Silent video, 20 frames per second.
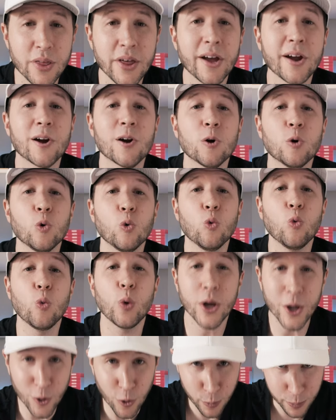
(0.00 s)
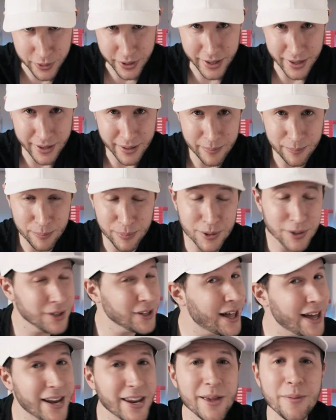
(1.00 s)
There will be
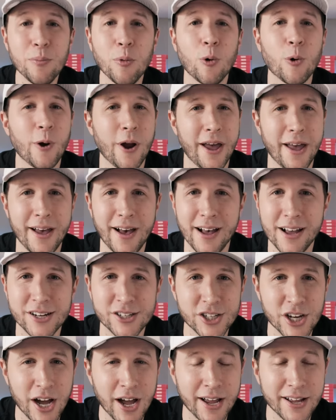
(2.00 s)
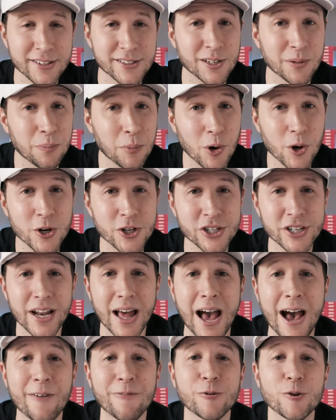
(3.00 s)
plenty more AI giants emerging
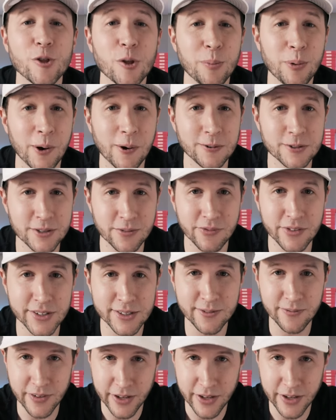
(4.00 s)
after the post of this